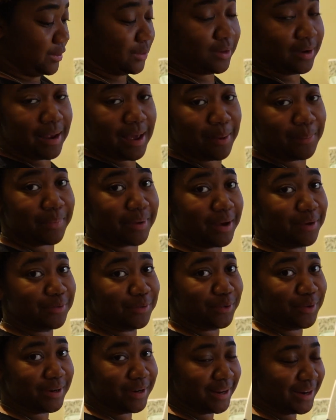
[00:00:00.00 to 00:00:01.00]
Now I'm
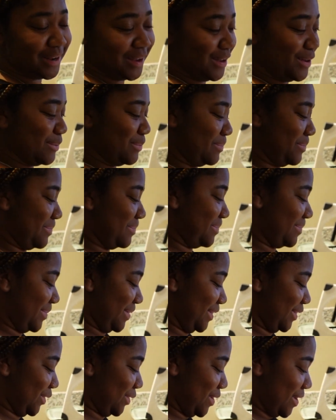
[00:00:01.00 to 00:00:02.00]
covering it up.
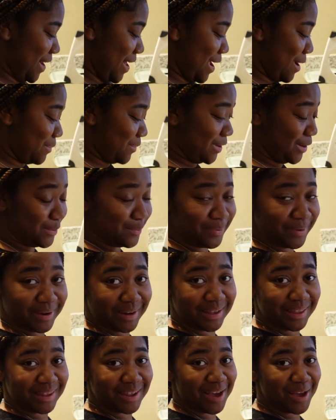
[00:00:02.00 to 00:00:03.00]
So now I'm gonna put it
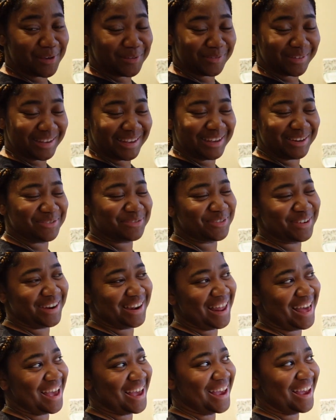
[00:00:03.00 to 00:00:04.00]
in the oven for
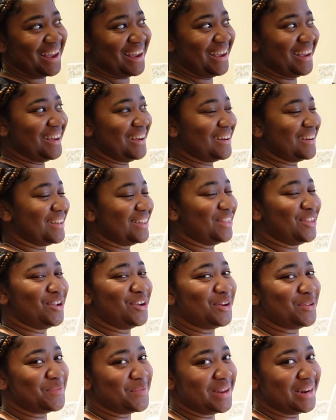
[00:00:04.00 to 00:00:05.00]
like
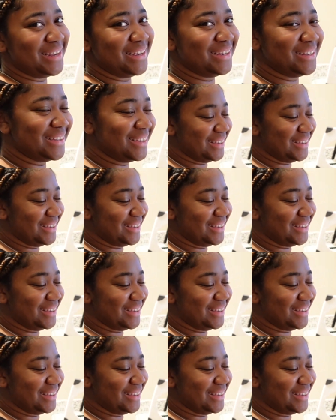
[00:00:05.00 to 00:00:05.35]
30 minutes.